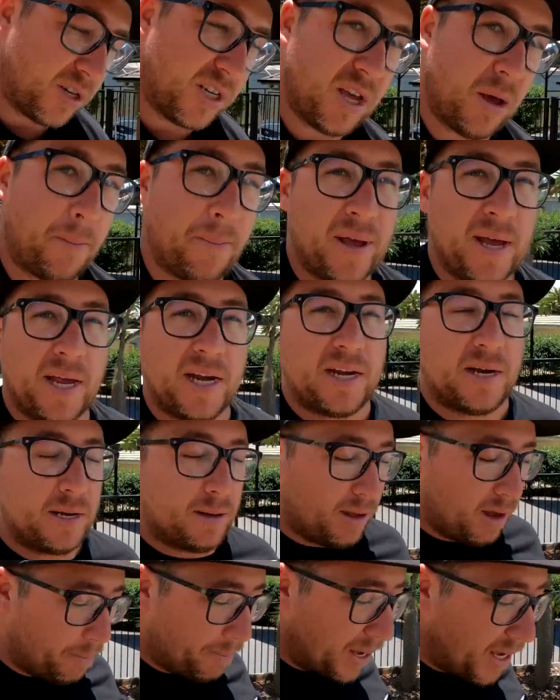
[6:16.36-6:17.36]
much the
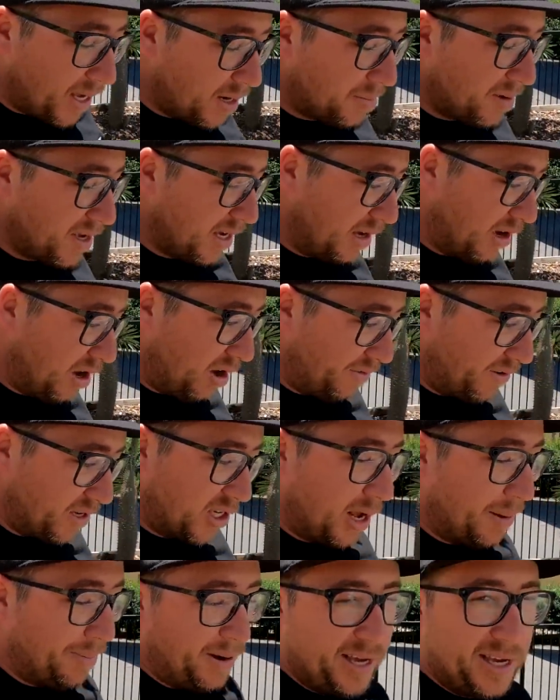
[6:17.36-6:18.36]
epitome of a
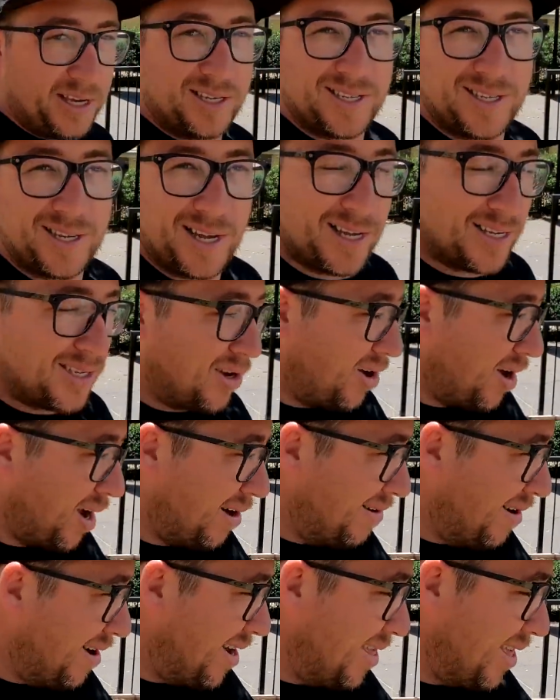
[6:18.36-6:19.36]
Japanese steer
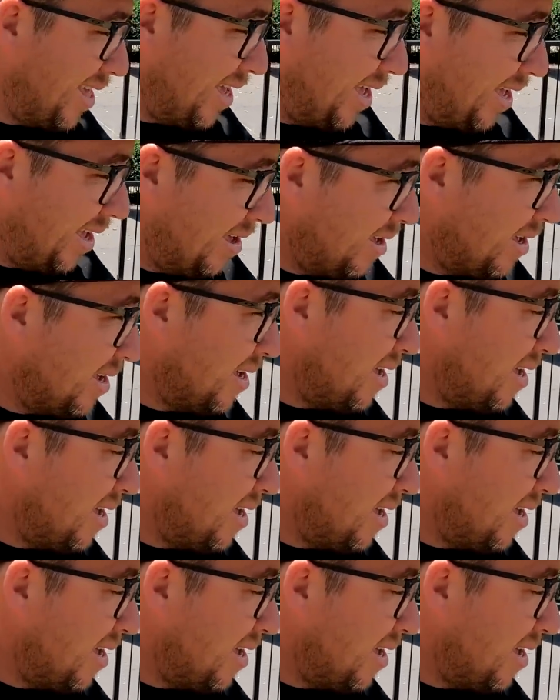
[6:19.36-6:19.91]
tire right there.